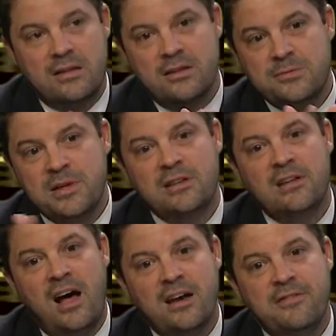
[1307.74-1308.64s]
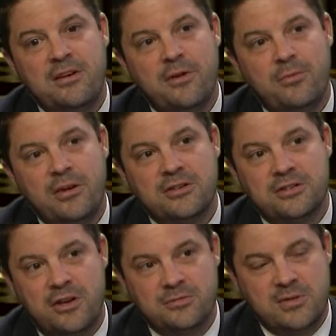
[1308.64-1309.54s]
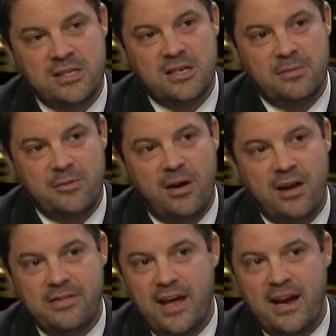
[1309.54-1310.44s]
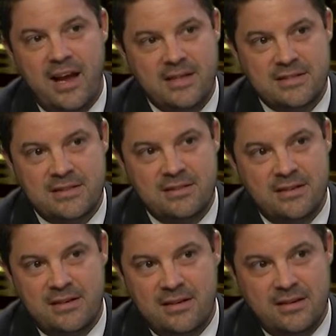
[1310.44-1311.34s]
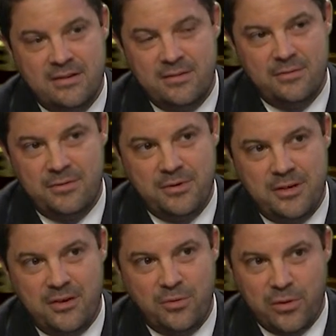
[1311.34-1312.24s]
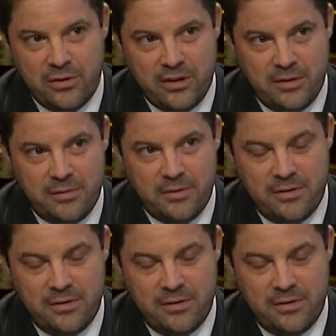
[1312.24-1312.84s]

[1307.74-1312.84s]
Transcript: there's been a lot of NFL players charged with DWI. That hasn't, you know, really.